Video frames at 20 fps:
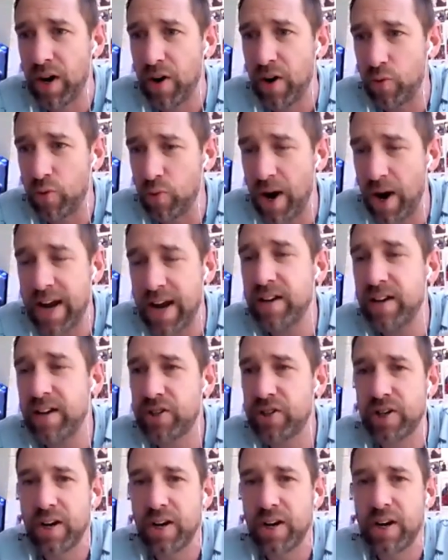
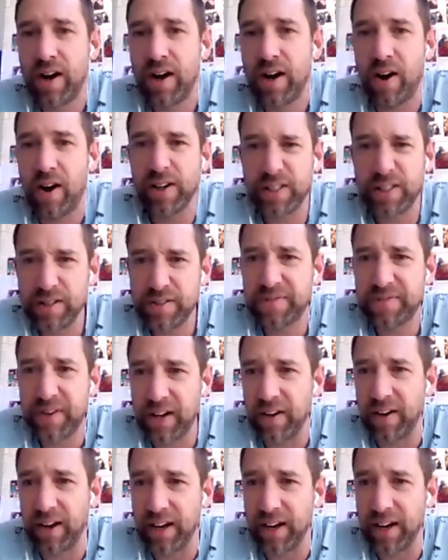range. I just felt
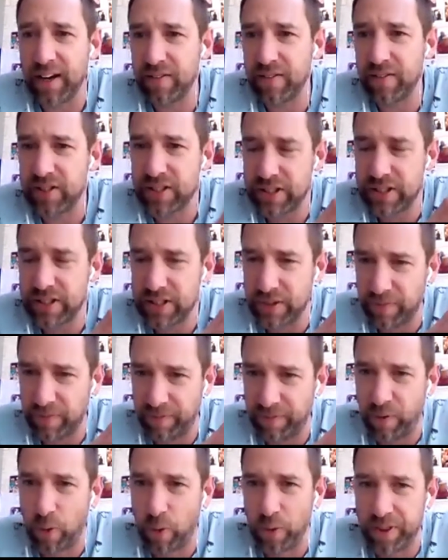like
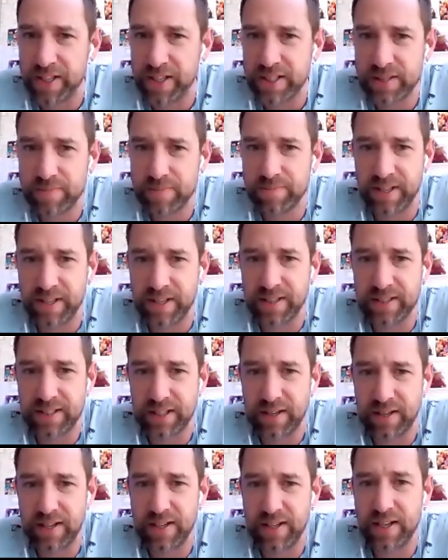for this
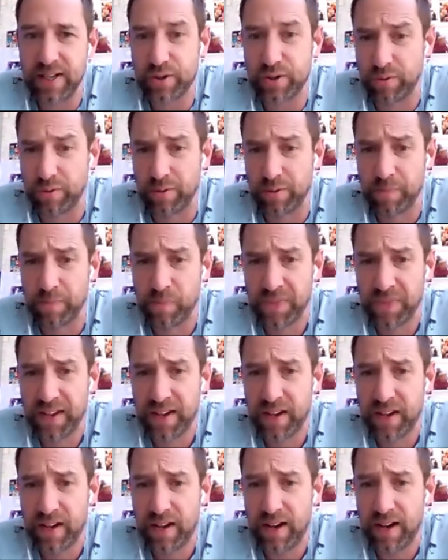initial
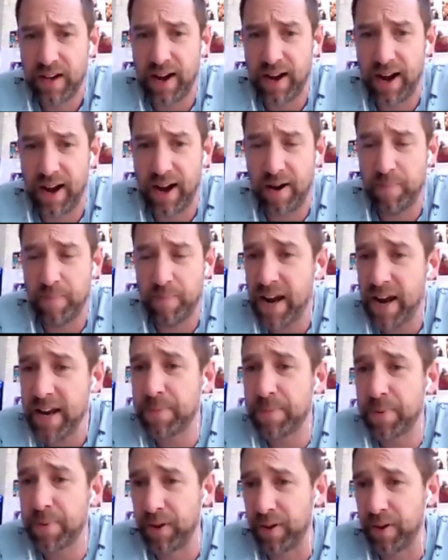
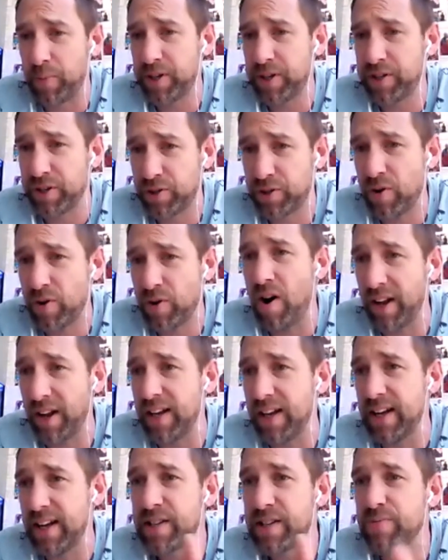paper that we should try and at
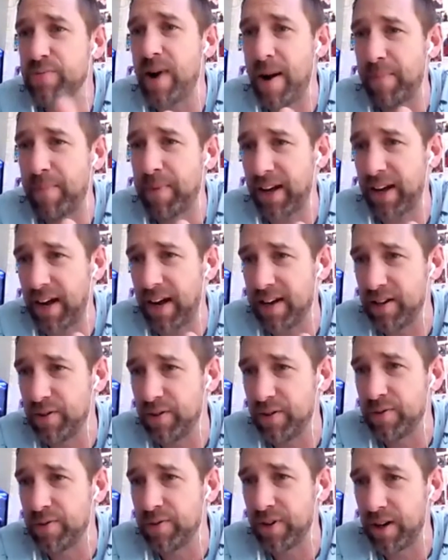least replicate
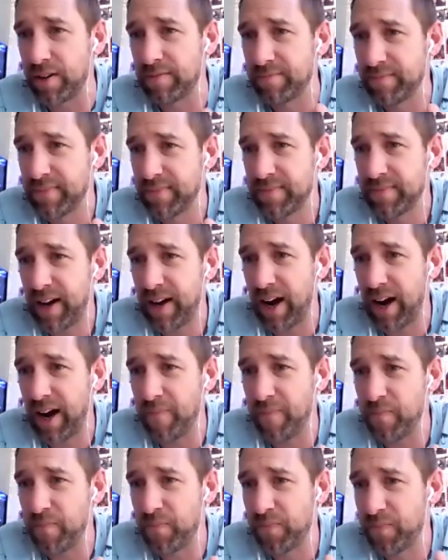lunar
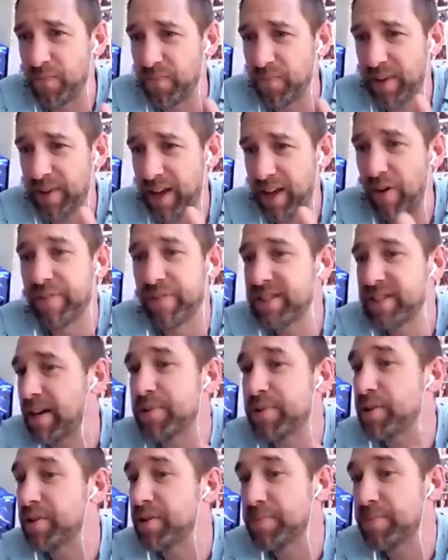Kelvin
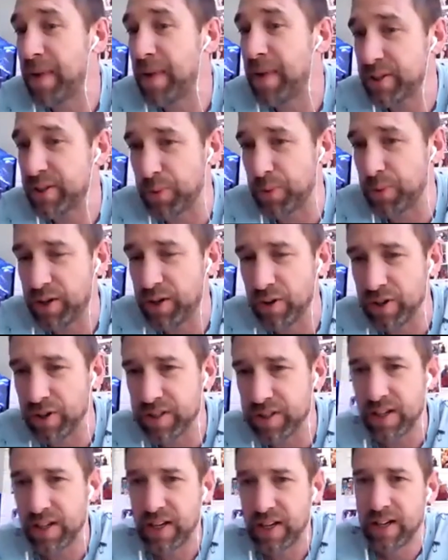temperature as best we could.
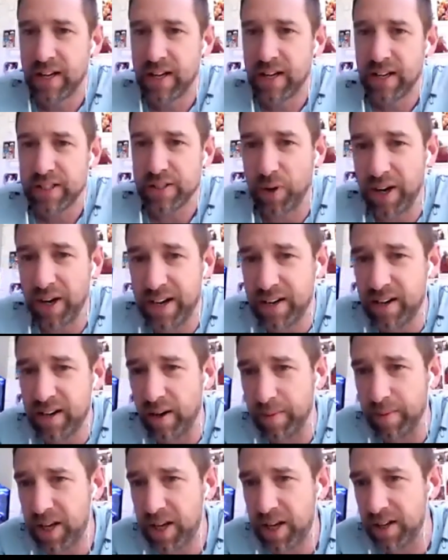So I ended
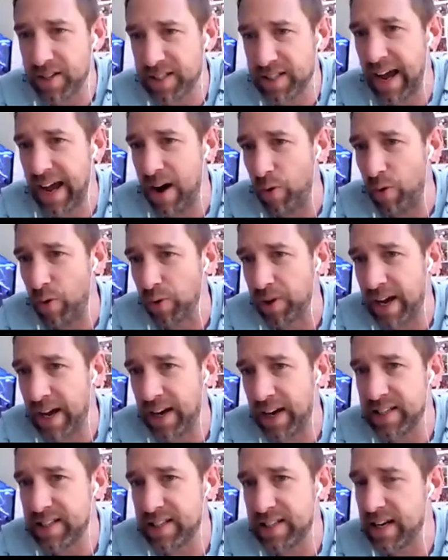up cutting out all the
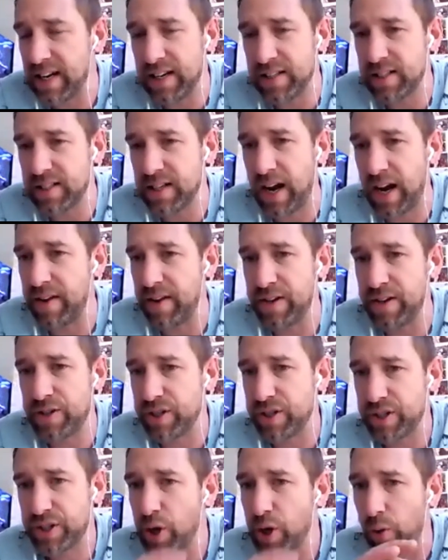LEDs and then
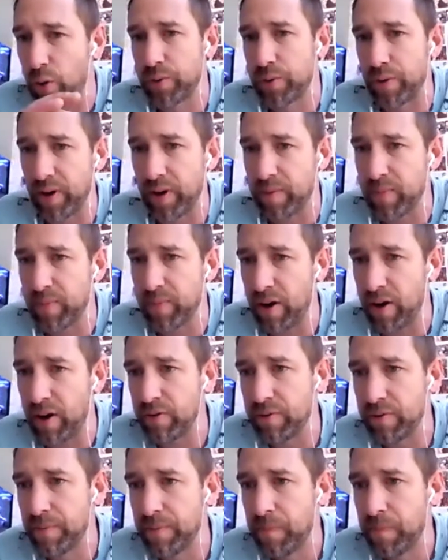just soldering my own